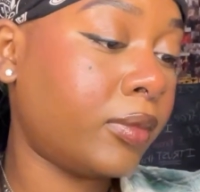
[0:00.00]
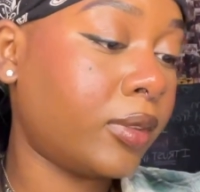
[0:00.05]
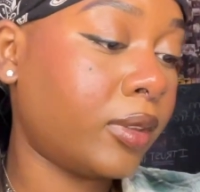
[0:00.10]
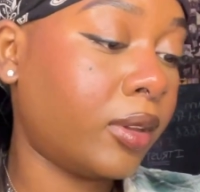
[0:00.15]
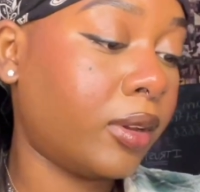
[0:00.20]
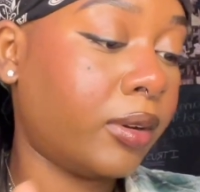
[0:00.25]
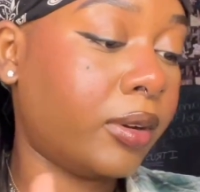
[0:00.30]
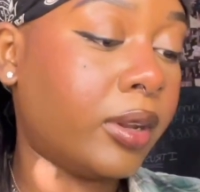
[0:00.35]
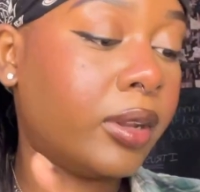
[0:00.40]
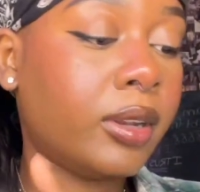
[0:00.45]

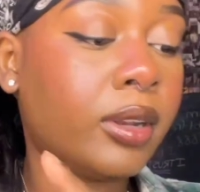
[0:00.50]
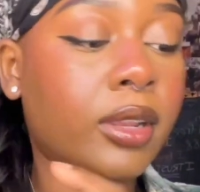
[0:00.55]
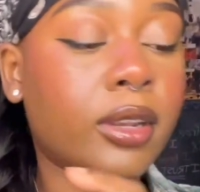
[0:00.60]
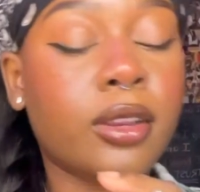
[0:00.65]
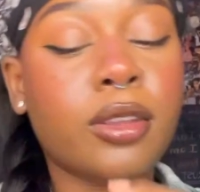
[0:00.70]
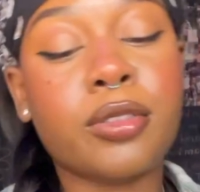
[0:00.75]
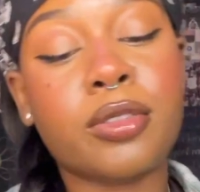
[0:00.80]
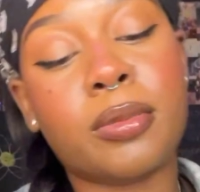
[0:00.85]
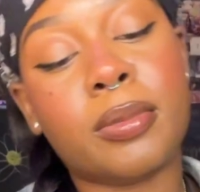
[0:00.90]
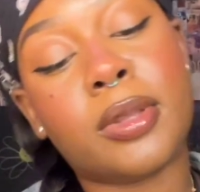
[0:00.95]
Alright,
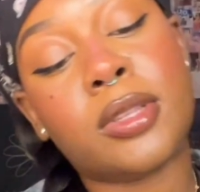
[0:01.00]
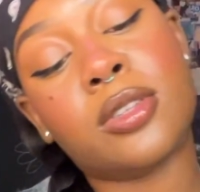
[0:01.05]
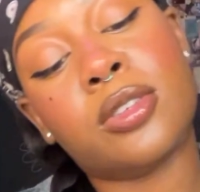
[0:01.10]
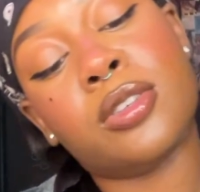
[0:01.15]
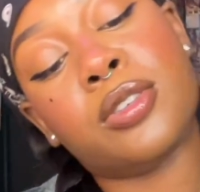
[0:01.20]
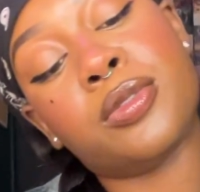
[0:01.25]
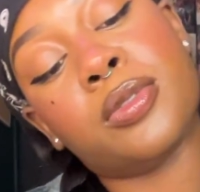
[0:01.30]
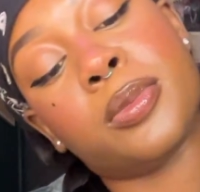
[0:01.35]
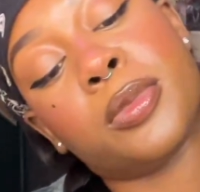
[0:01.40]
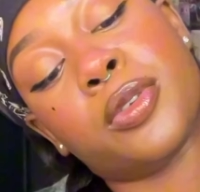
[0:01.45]
any other
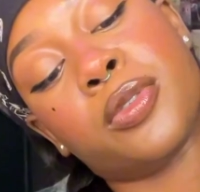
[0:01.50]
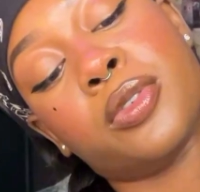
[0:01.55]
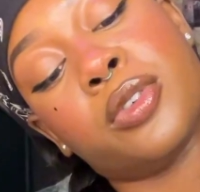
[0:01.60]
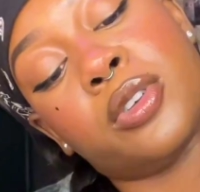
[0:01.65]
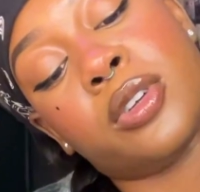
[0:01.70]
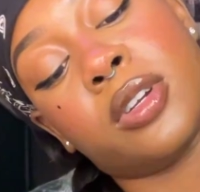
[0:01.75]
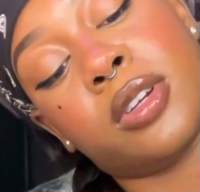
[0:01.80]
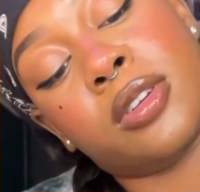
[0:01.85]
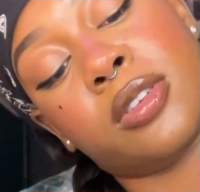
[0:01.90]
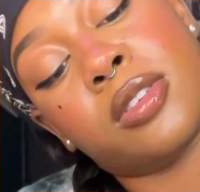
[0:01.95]
messages from your
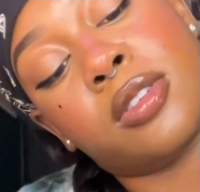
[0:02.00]
future higher